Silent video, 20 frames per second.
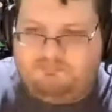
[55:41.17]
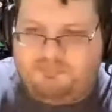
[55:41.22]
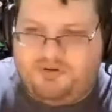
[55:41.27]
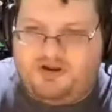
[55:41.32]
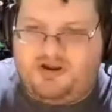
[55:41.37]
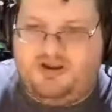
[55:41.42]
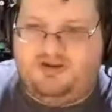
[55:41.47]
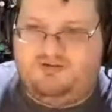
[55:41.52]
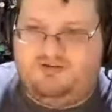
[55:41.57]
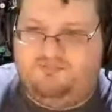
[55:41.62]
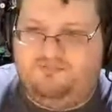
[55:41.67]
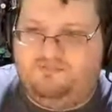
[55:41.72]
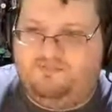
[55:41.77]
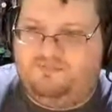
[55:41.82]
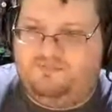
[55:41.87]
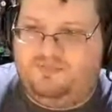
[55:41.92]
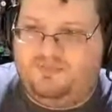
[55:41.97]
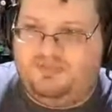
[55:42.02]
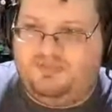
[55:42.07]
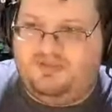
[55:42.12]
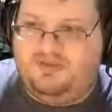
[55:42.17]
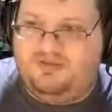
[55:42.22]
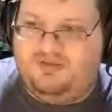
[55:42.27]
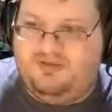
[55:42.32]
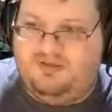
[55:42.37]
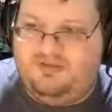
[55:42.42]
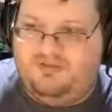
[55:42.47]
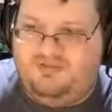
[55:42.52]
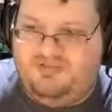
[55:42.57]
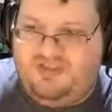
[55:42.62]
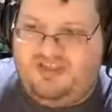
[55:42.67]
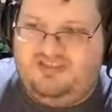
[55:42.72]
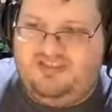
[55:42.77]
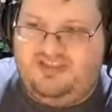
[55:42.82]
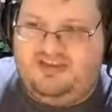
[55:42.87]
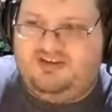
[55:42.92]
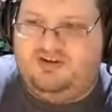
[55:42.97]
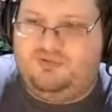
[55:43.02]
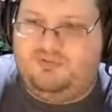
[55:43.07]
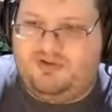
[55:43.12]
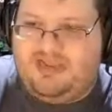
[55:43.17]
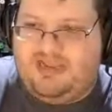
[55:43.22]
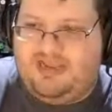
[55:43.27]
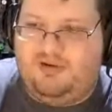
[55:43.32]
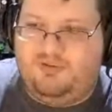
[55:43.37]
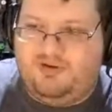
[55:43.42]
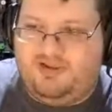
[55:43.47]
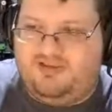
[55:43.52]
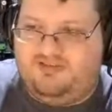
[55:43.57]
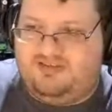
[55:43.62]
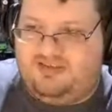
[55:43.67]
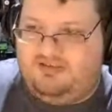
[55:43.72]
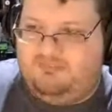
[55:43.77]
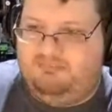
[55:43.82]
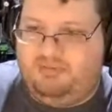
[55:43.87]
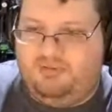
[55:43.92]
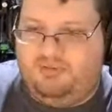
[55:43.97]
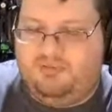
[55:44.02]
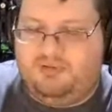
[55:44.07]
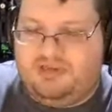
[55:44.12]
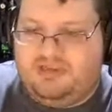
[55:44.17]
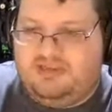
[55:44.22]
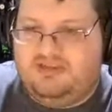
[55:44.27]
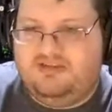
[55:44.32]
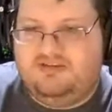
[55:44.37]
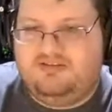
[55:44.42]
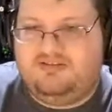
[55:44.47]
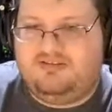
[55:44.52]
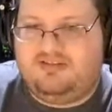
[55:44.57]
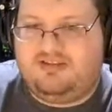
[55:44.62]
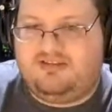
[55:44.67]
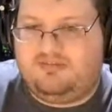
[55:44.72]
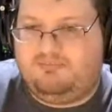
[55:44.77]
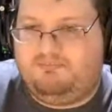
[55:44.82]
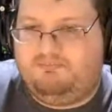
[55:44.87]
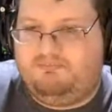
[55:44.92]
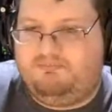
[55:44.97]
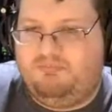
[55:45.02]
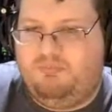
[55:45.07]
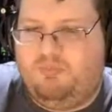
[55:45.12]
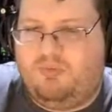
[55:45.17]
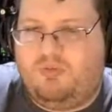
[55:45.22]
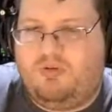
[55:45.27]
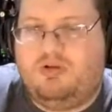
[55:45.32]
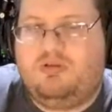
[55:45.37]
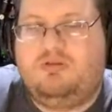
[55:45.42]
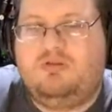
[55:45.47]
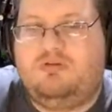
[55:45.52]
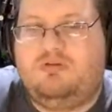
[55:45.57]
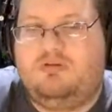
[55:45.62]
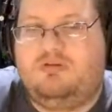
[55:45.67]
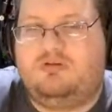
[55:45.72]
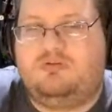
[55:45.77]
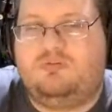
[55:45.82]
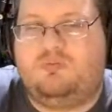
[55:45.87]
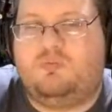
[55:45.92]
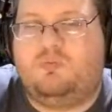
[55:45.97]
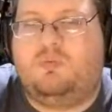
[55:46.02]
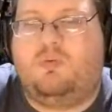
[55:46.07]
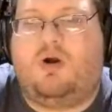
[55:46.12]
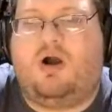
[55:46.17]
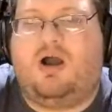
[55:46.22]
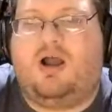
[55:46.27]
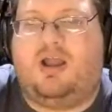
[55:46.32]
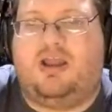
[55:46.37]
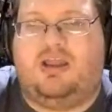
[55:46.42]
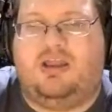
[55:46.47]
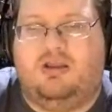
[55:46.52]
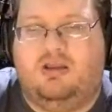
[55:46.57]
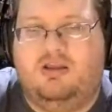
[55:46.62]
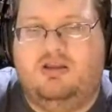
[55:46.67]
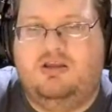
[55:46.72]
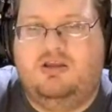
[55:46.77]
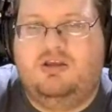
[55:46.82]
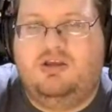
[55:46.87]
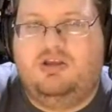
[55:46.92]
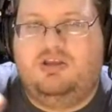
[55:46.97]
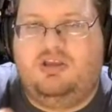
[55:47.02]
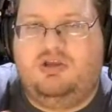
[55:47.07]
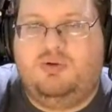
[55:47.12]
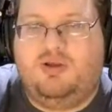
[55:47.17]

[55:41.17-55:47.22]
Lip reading: but then they don't count as employees. That's why you